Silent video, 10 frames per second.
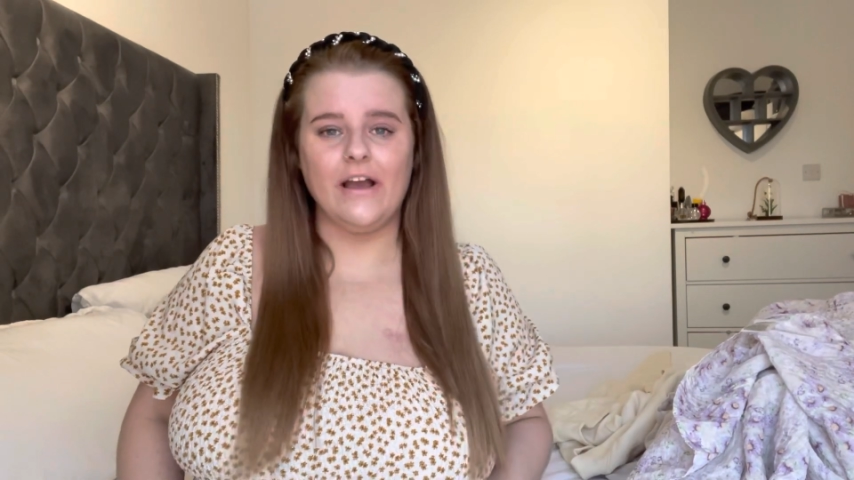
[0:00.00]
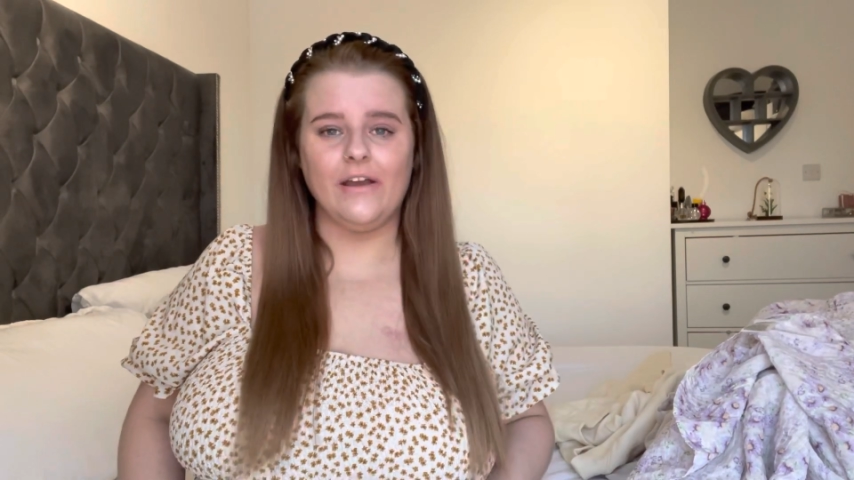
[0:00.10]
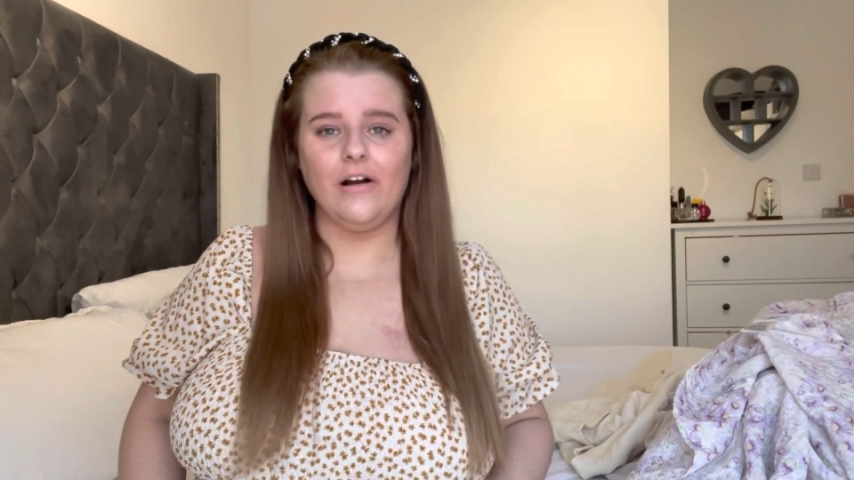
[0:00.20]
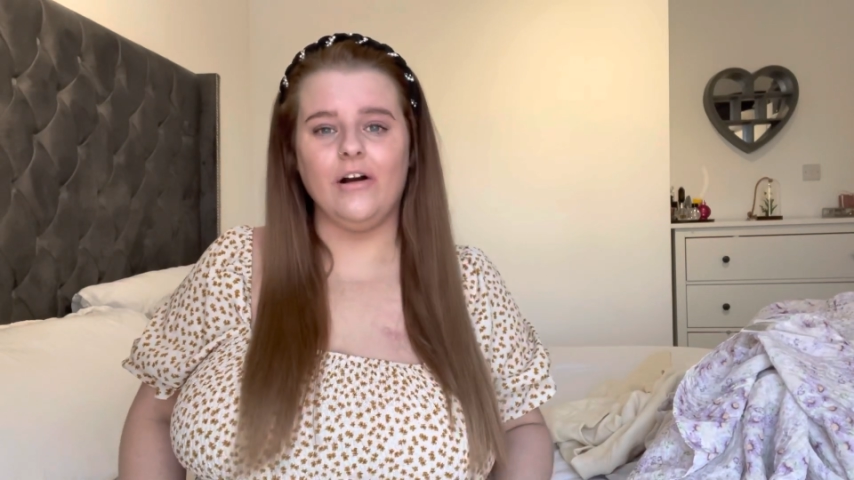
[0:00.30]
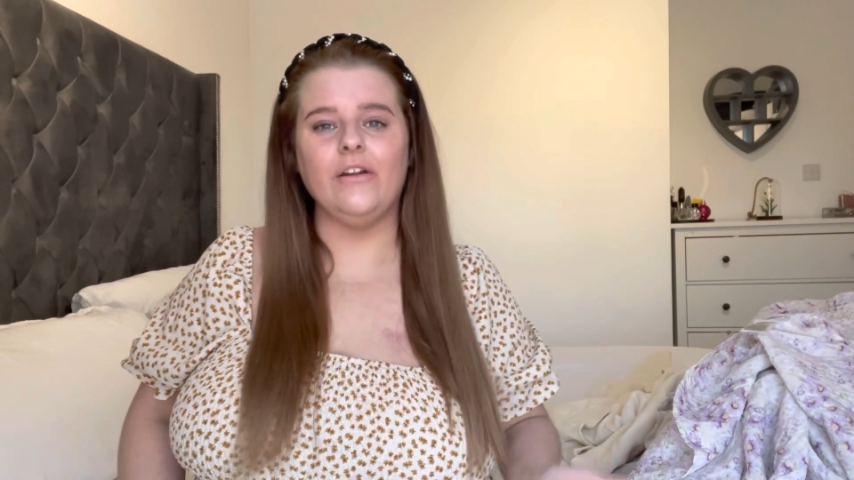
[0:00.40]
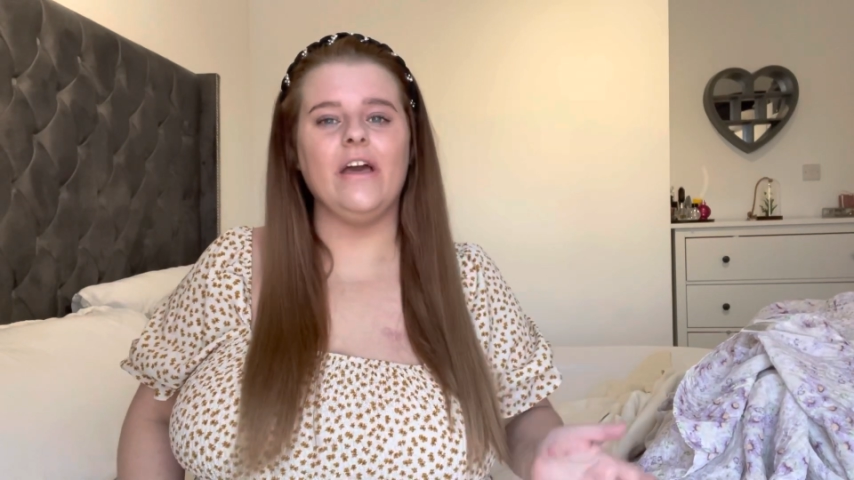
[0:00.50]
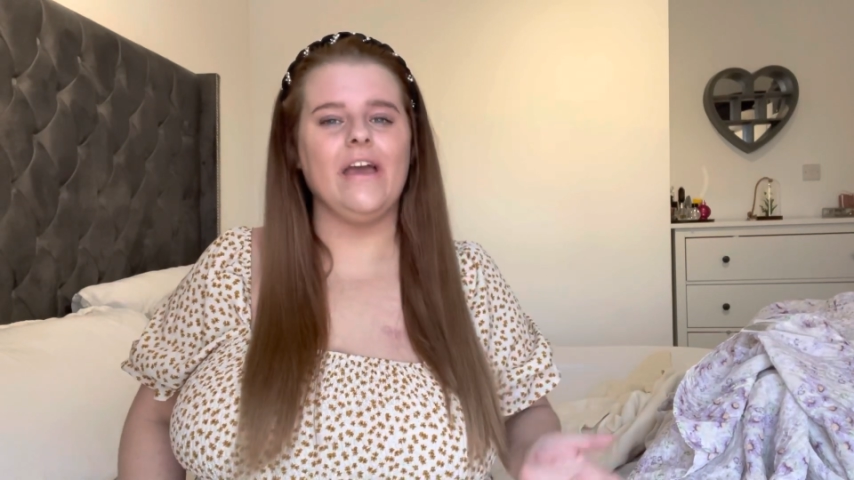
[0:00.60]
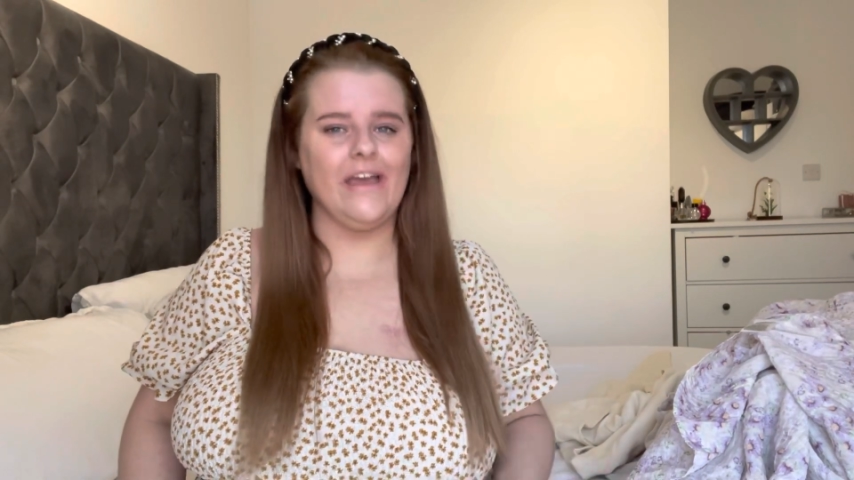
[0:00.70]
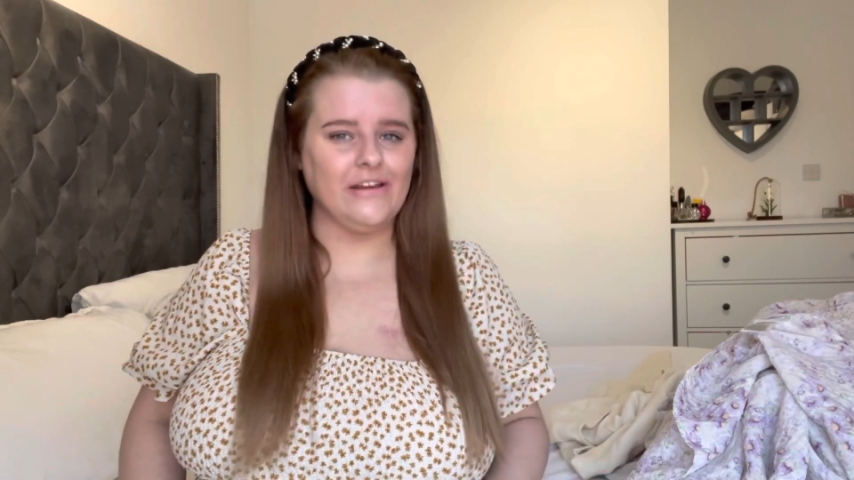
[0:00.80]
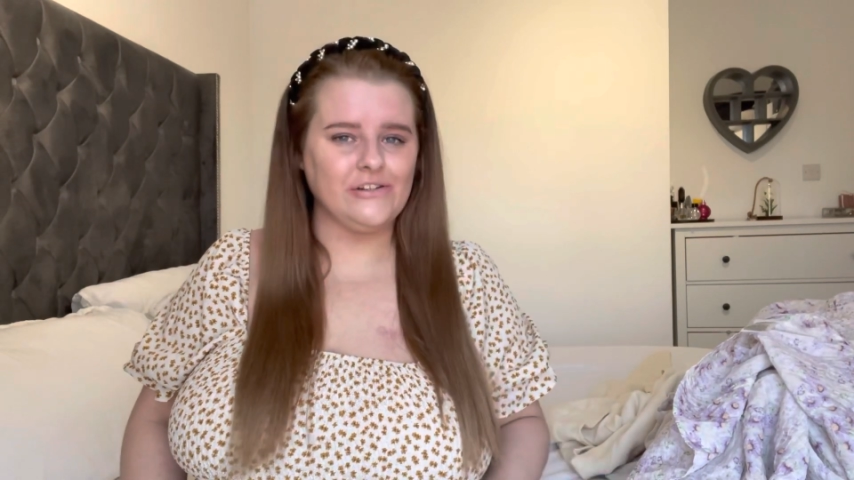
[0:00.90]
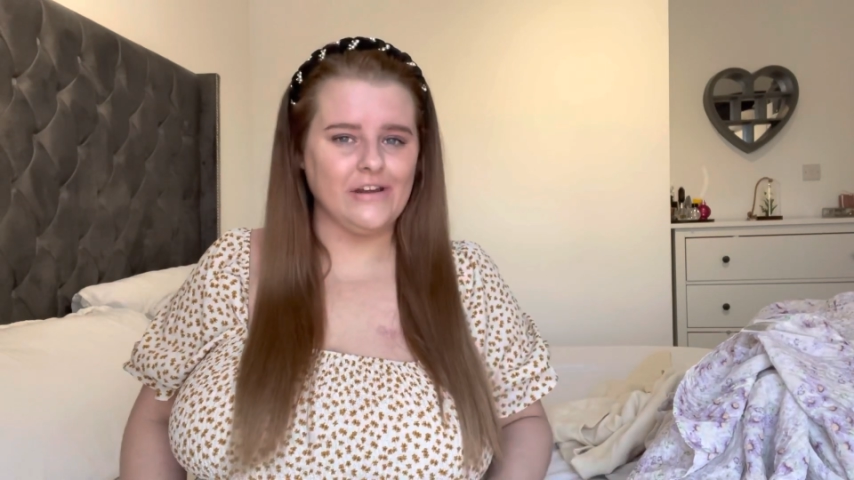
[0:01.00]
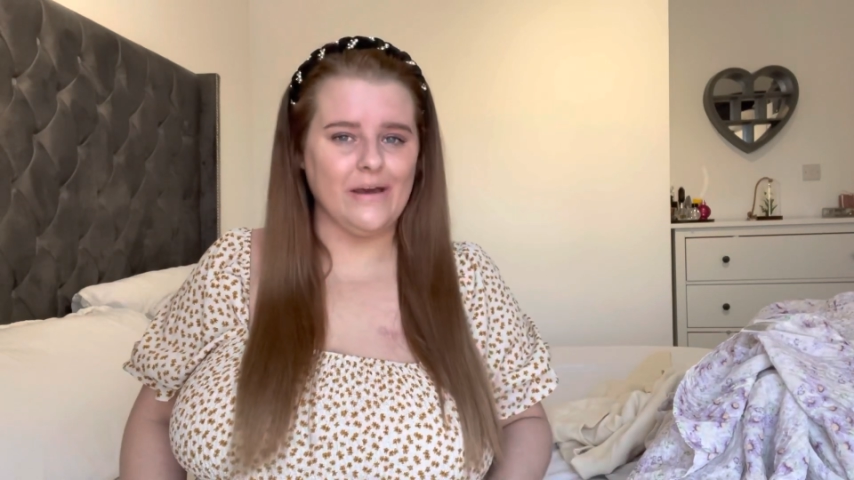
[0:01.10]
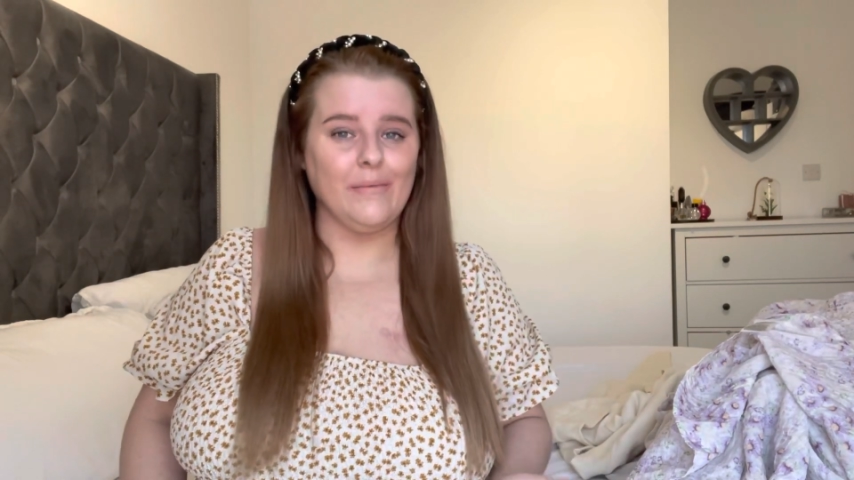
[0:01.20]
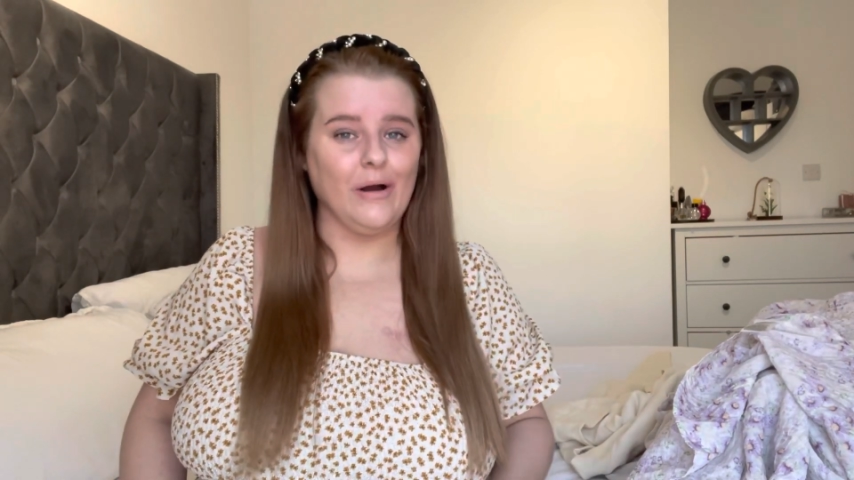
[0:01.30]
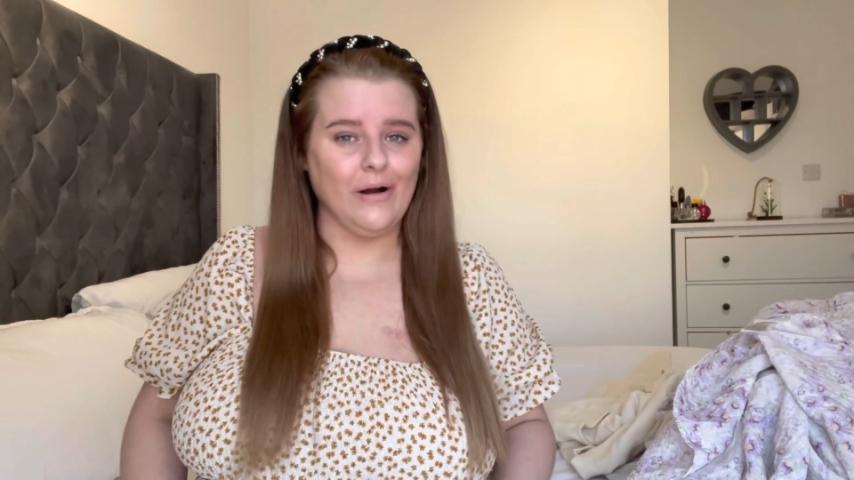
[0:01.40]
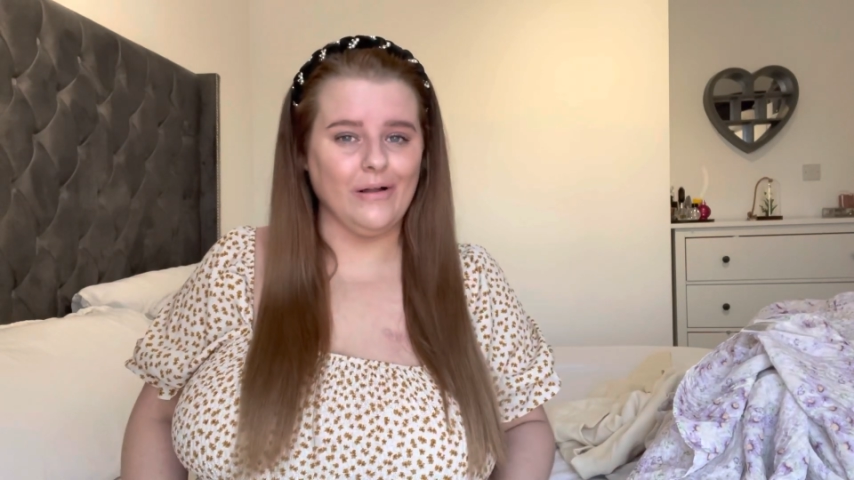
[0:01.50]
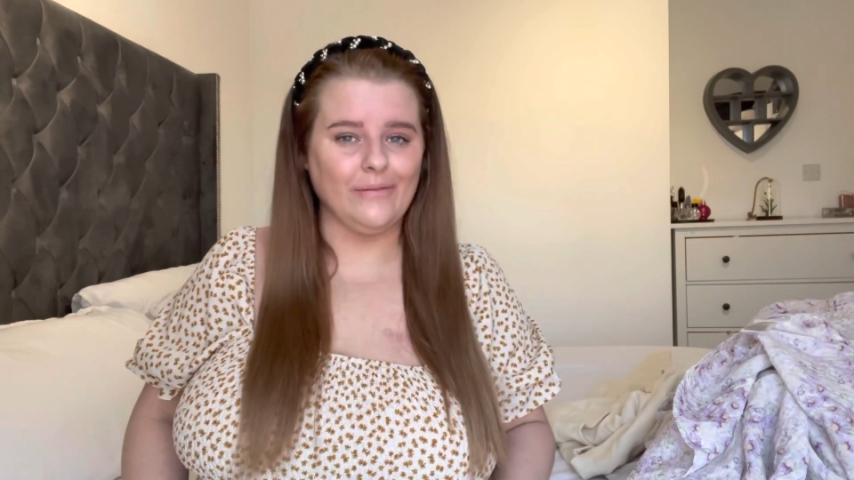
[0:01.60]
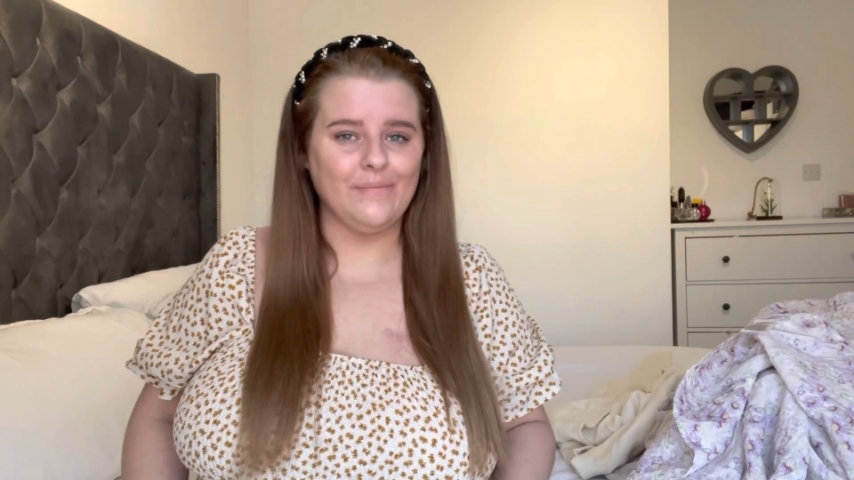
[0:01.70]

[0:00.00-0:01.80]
on H&M haul.